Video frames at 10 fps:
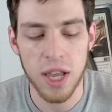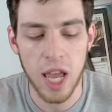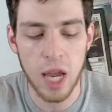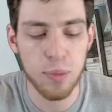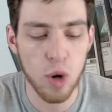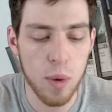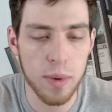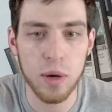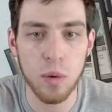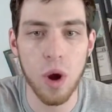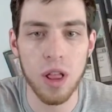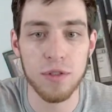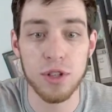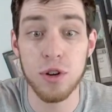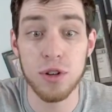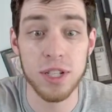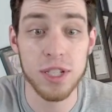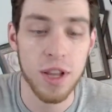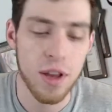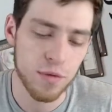a permanent Wall of
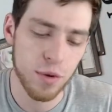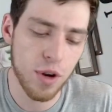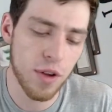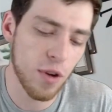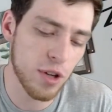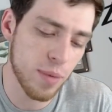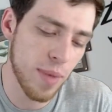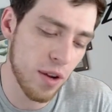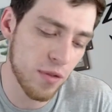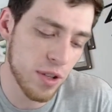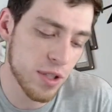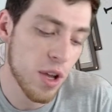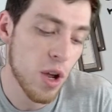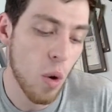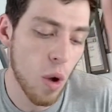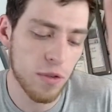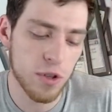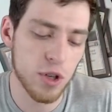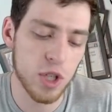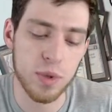Resurgence from your graveyard to the battlefield. Wall of
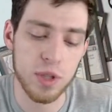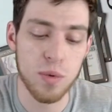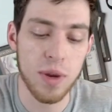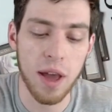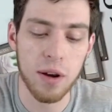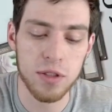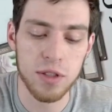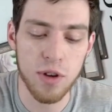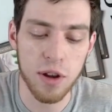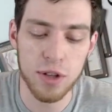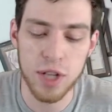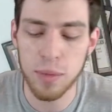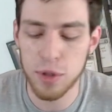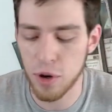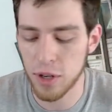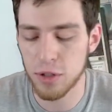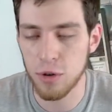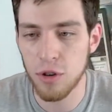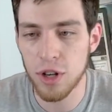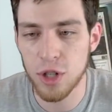Resurgence puts 3 counters on the Drownyard Temple, turning into a
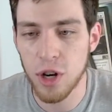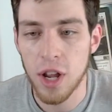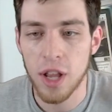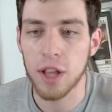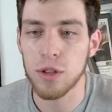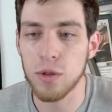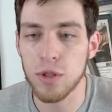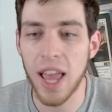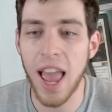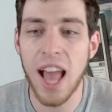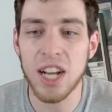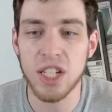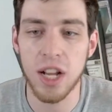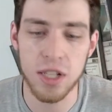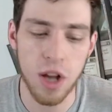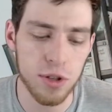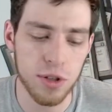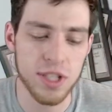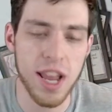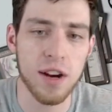creature, and you use Ashnod's Altar to
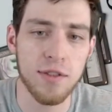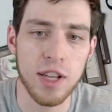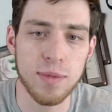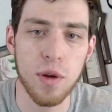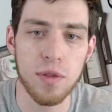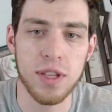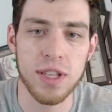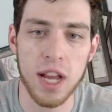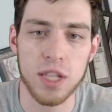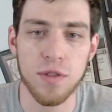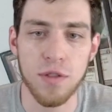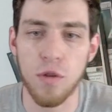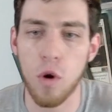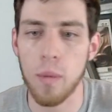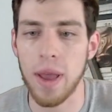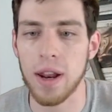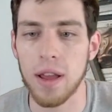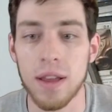sacrifice both these guys for 4 mana.